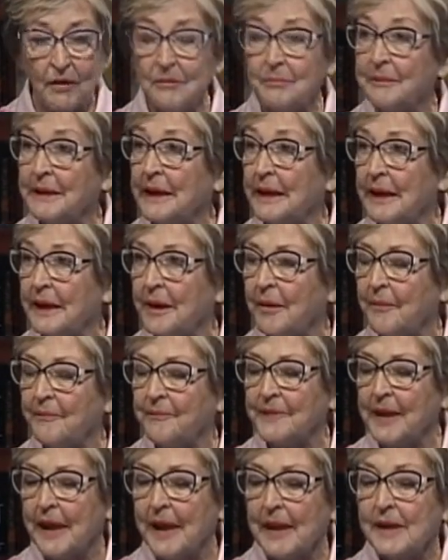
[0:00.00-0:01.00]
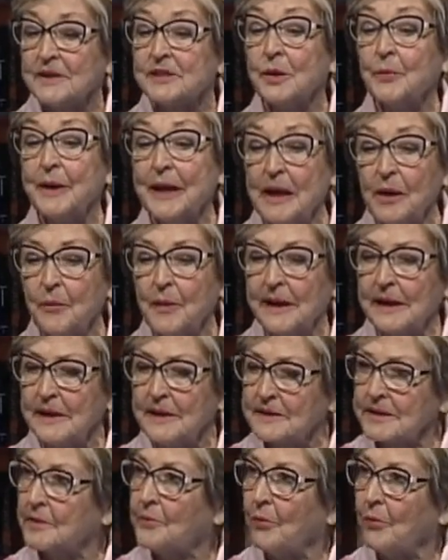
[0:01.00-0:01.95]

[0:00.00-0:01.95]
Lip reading: medium. So anyway, he said,